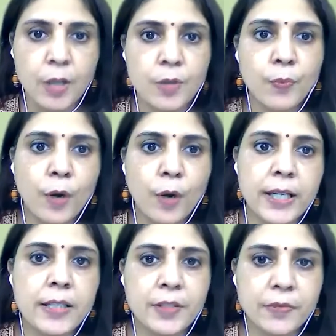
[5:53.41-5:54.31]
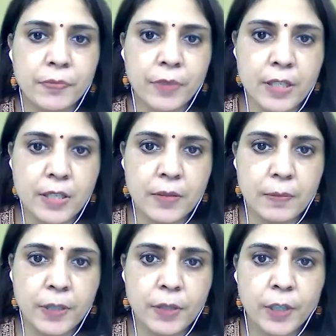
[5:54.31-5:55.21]
So what is the difference
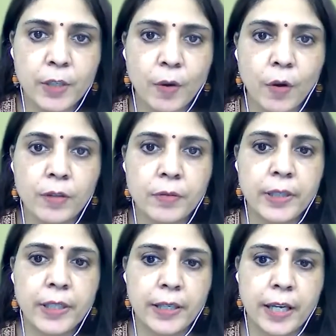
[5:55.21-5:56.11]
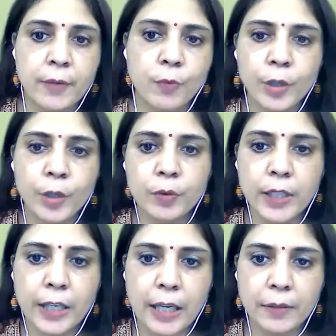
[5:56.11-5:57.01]
between all three? And what do you
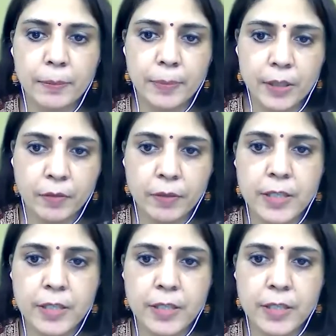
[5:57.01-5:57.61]
think can be the